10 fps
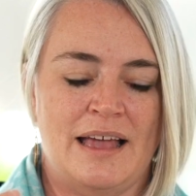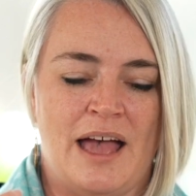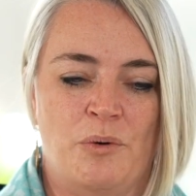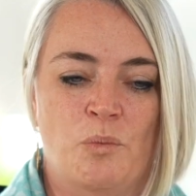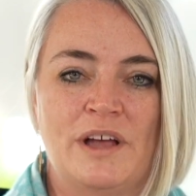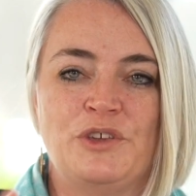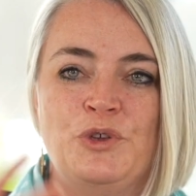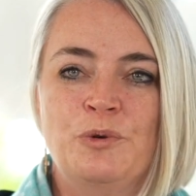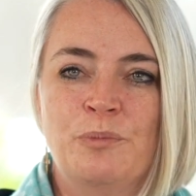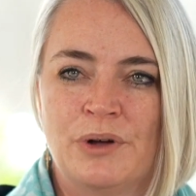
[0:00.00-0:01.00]
how what
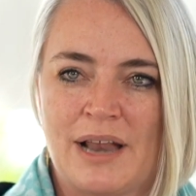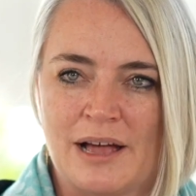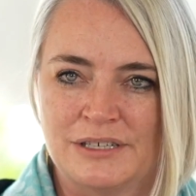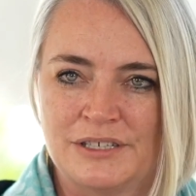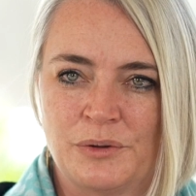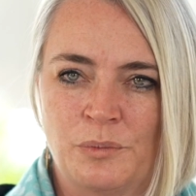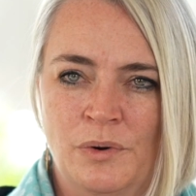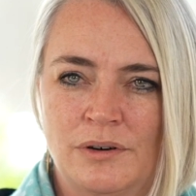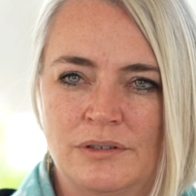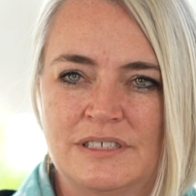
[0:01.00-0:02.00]
you put out into the
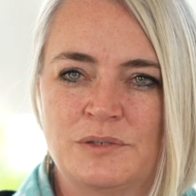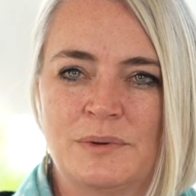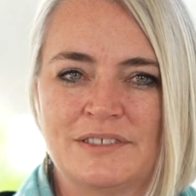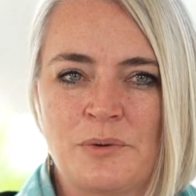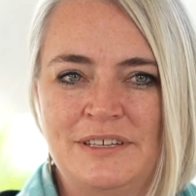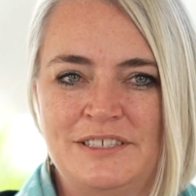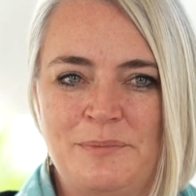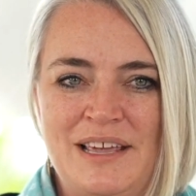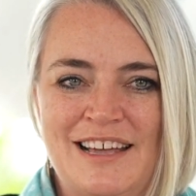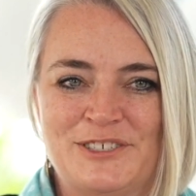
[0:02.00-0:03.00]
world is what's going to
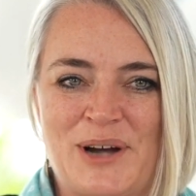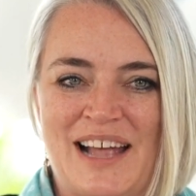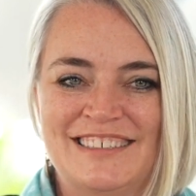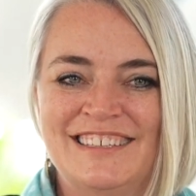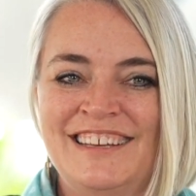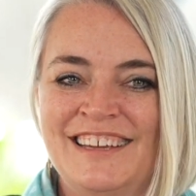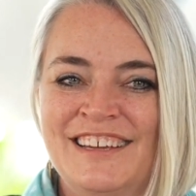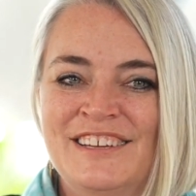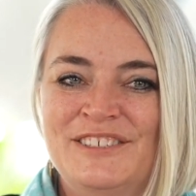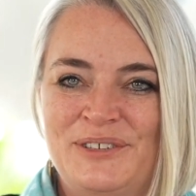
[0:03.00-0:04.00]
be attracted
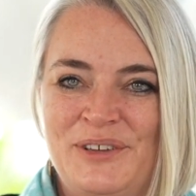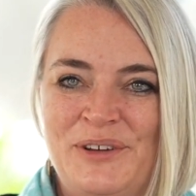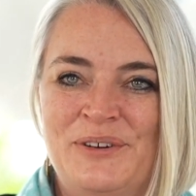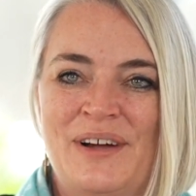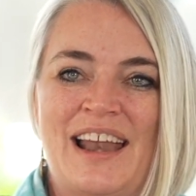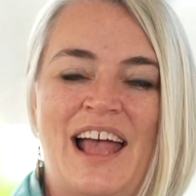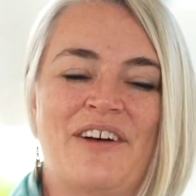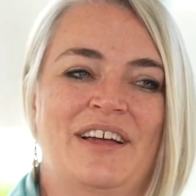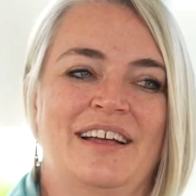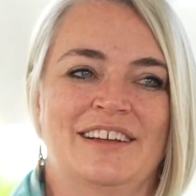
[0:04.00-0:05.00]
to you, and how
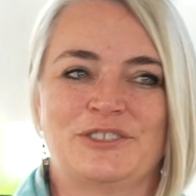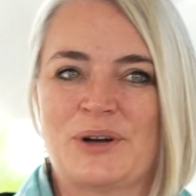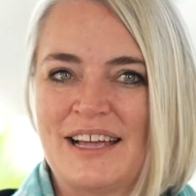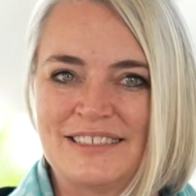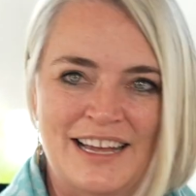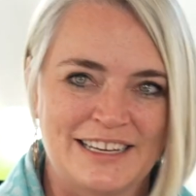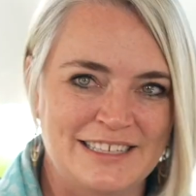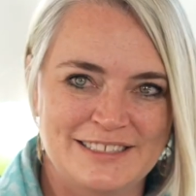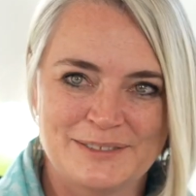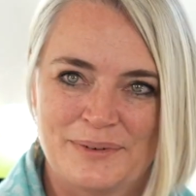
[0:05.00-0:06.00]
to attract
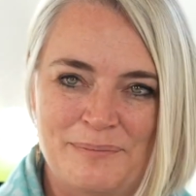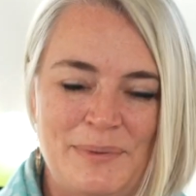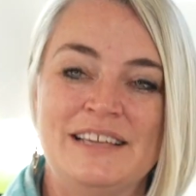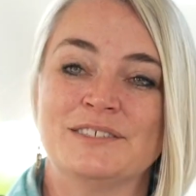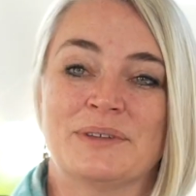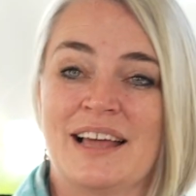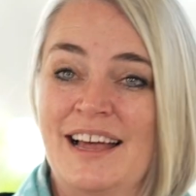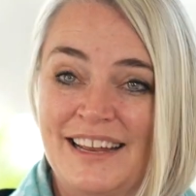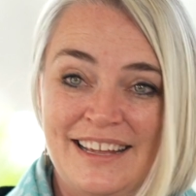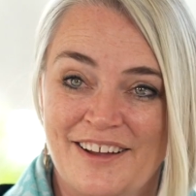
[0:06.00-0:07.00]
bees with
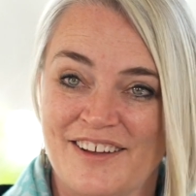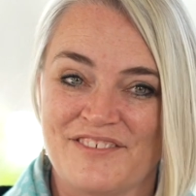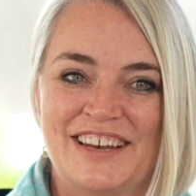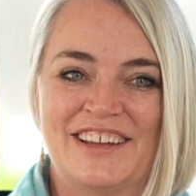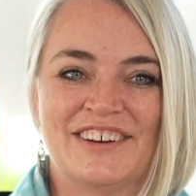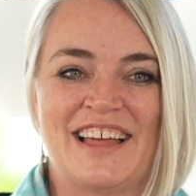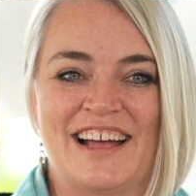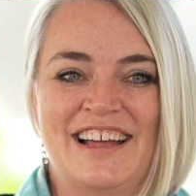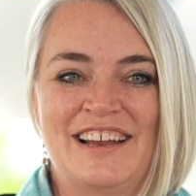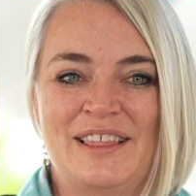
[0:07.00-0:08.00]
honey, not vinegar, that
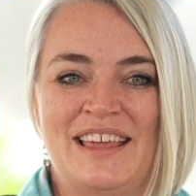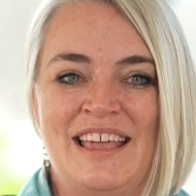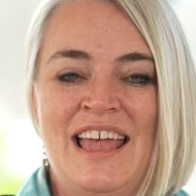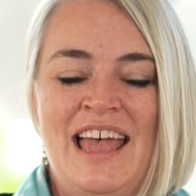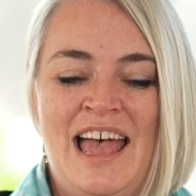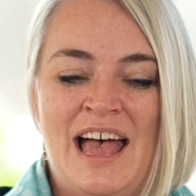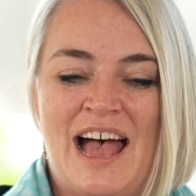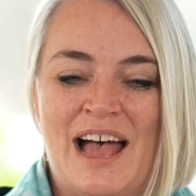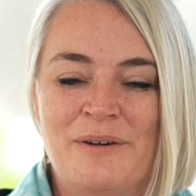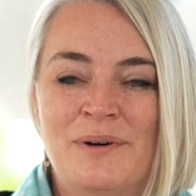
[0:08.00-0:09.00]
kind of thing.
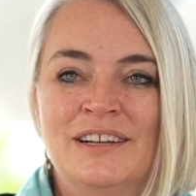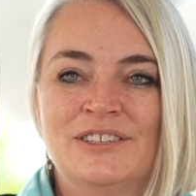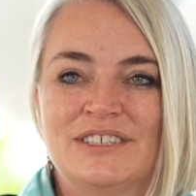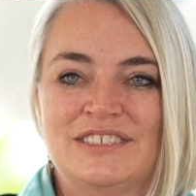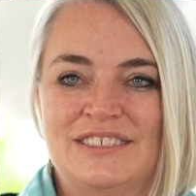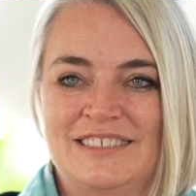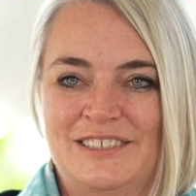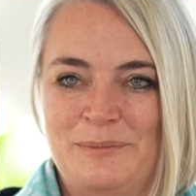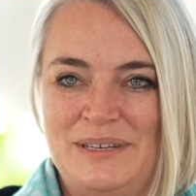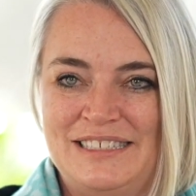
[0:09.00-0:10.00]
I want to look just a
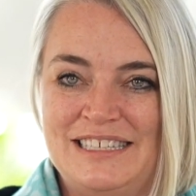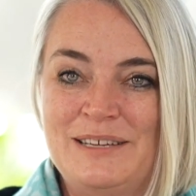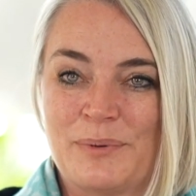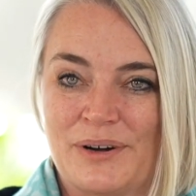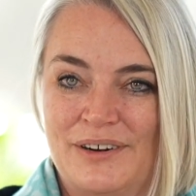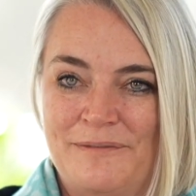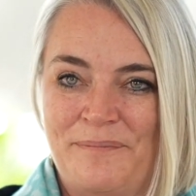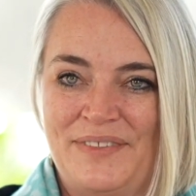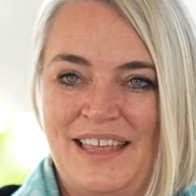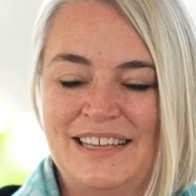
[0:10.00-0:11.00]
little bit deeper
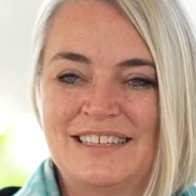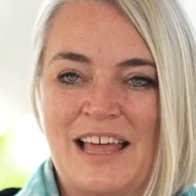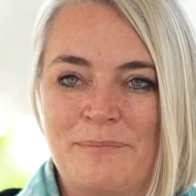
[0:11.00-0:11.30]
into that